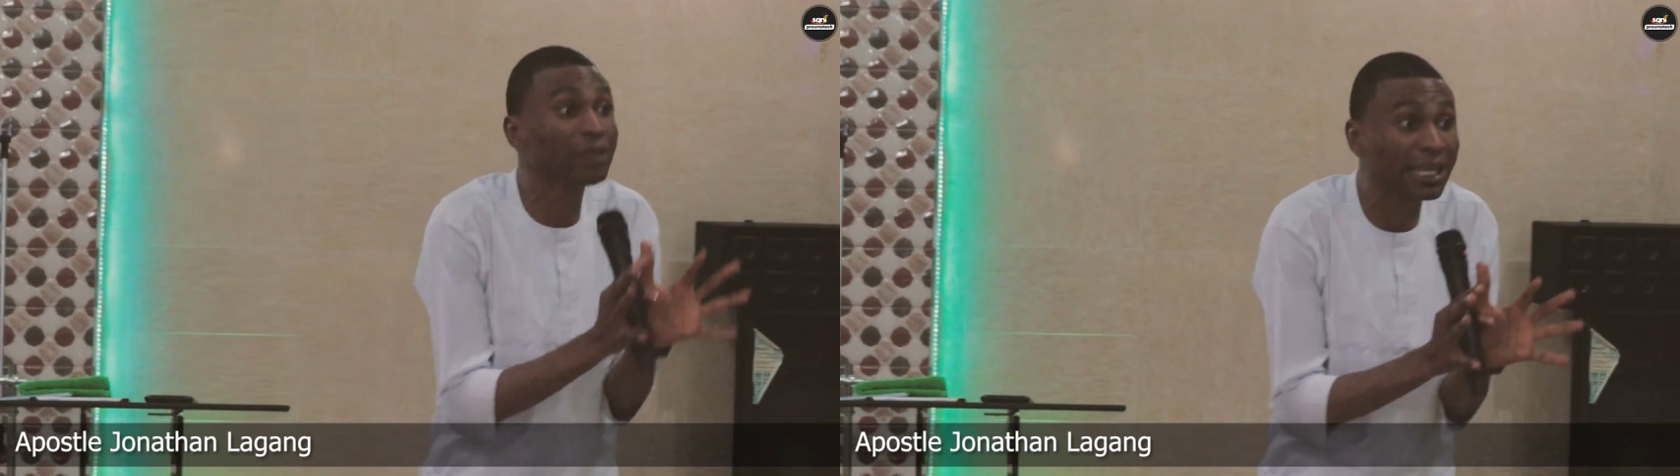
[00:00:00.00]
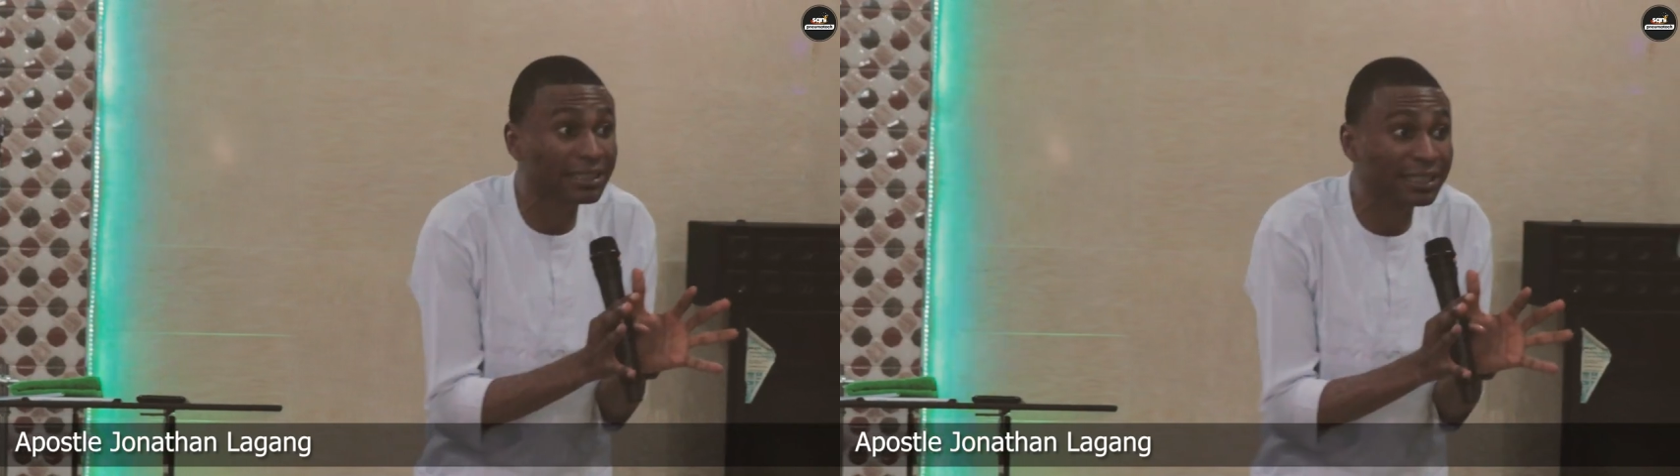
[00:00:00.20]

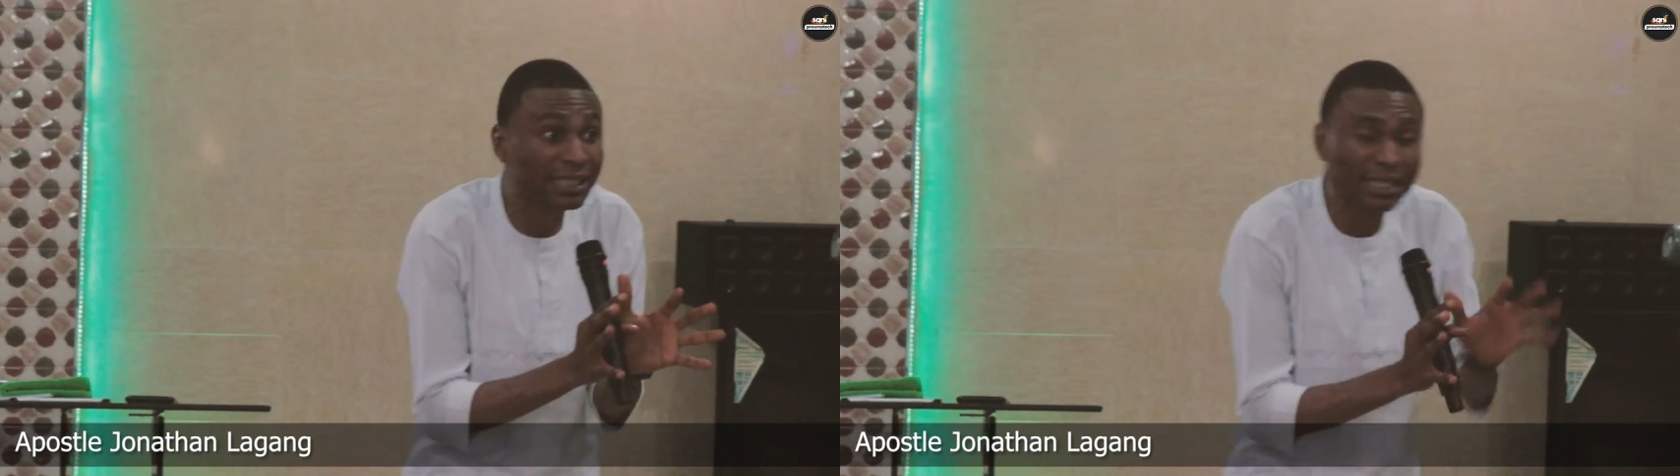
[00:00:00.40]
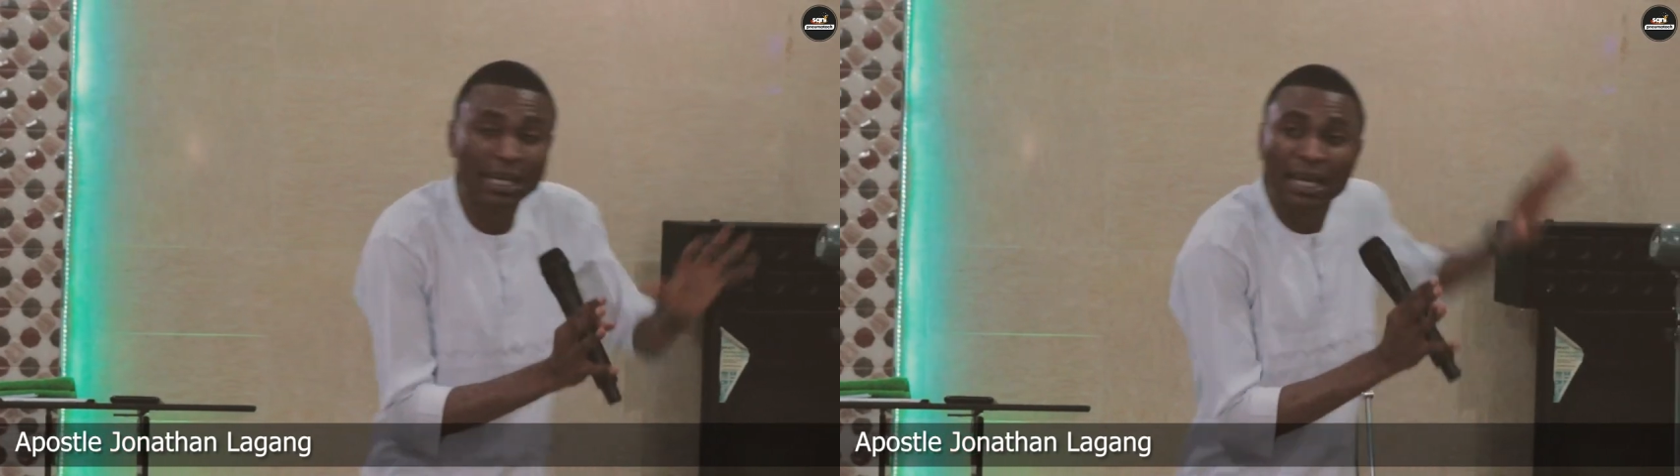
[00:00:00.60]

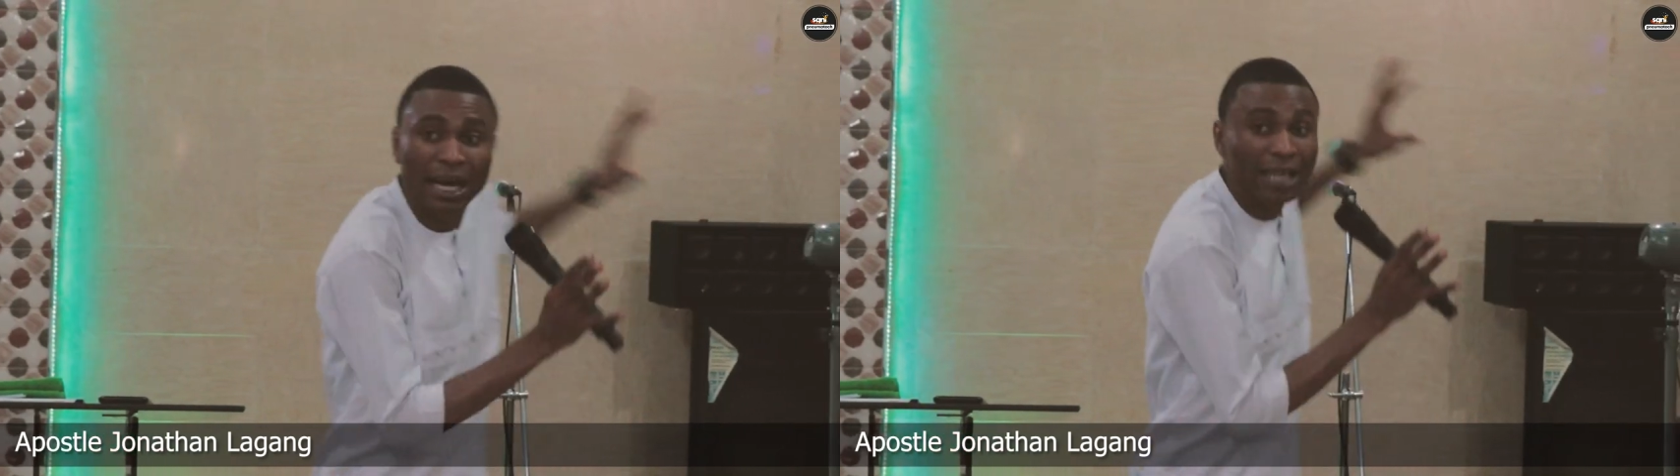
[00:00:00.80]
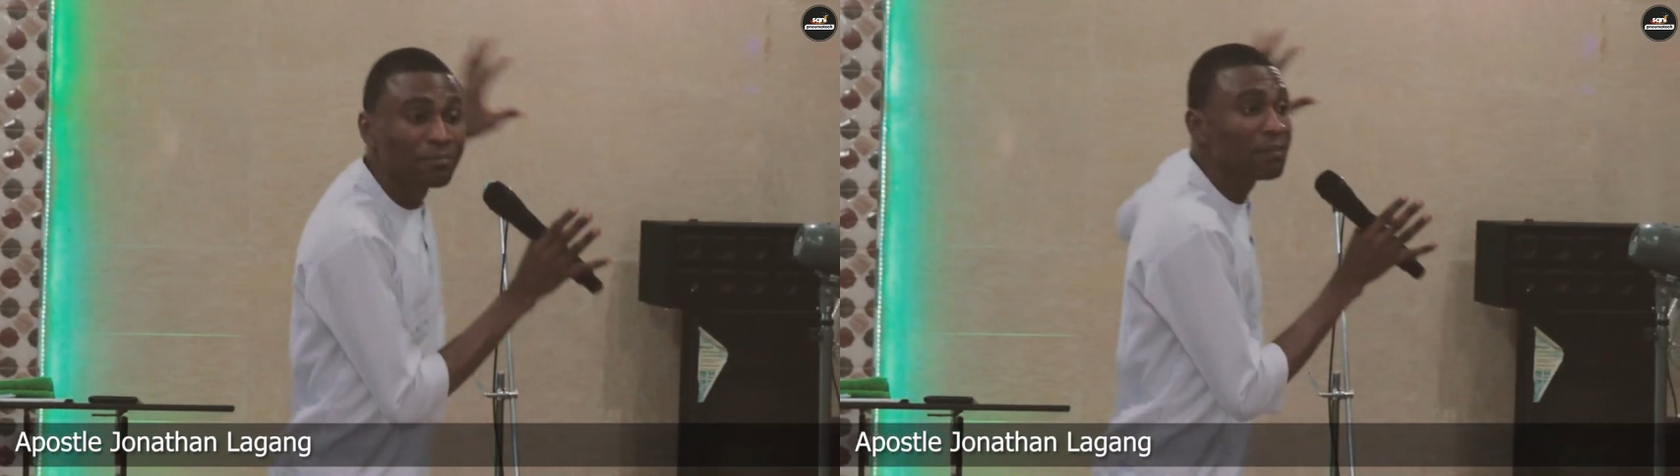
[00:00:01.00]
destiny
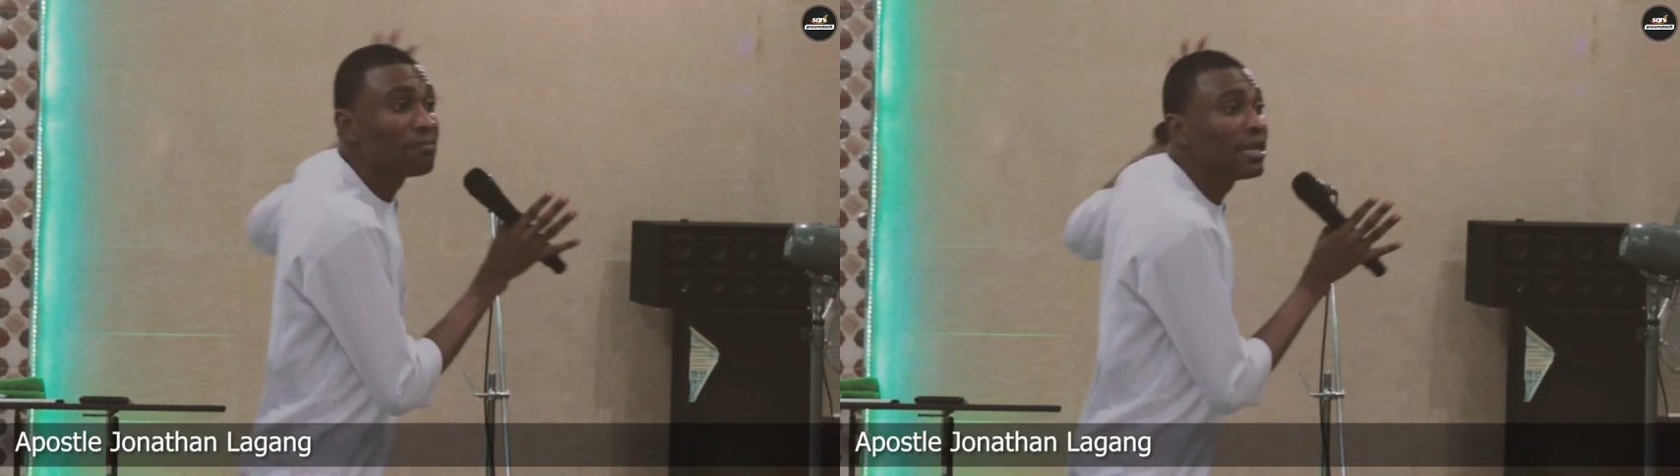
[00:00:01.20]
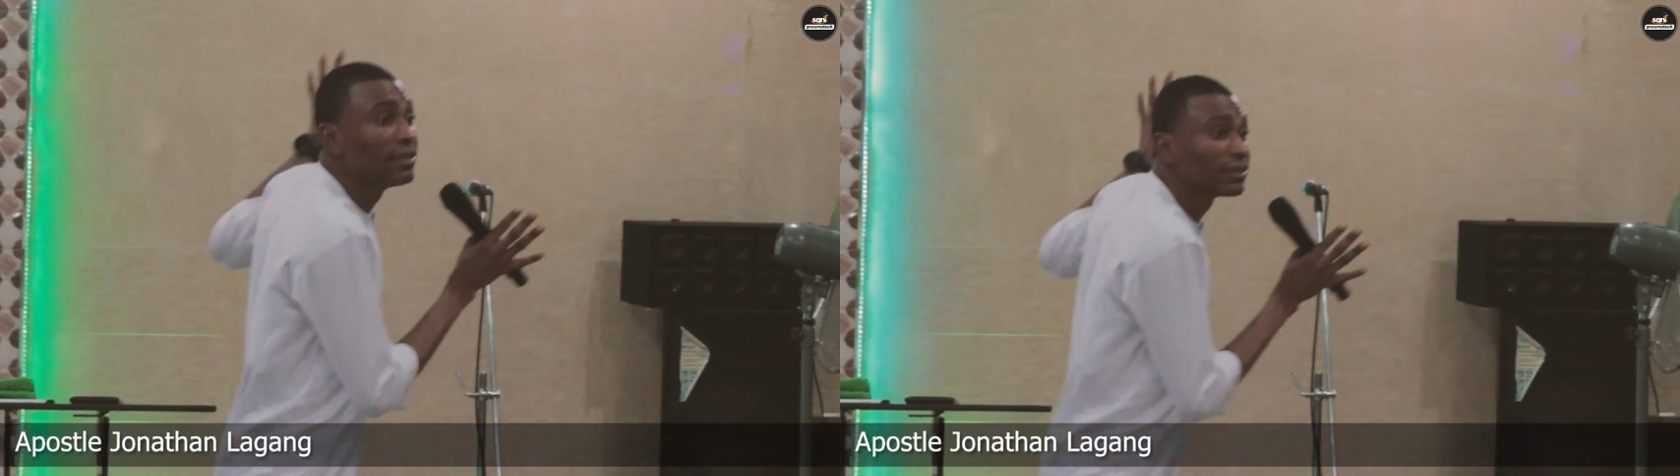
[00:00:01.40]
had been
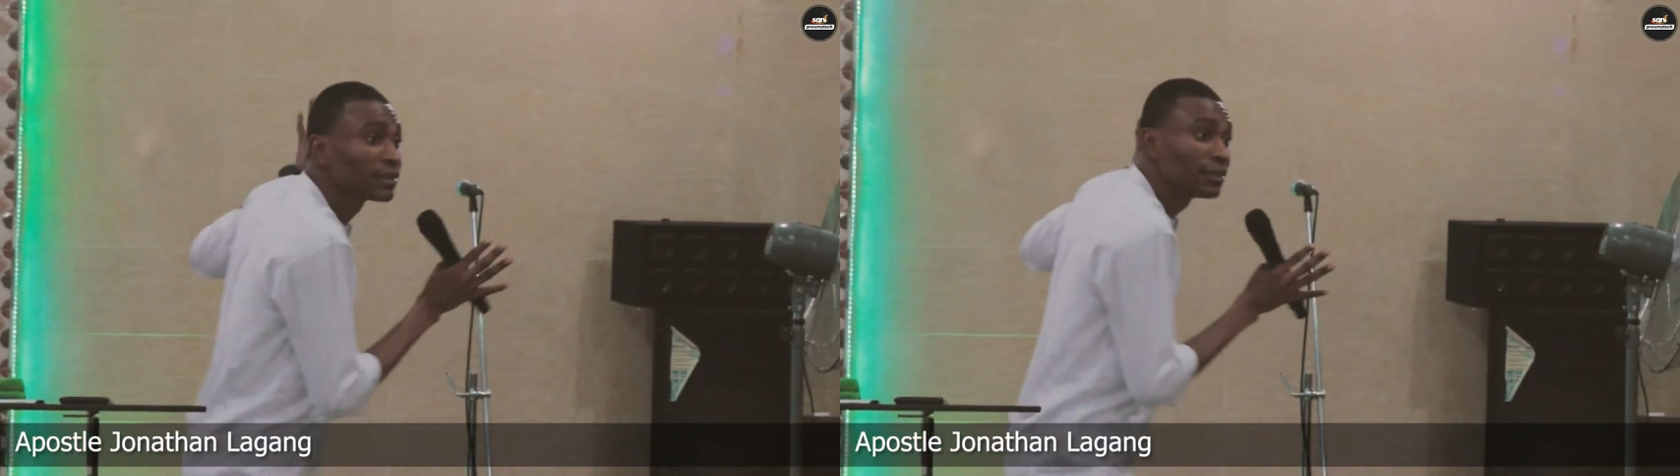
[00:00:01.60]
made.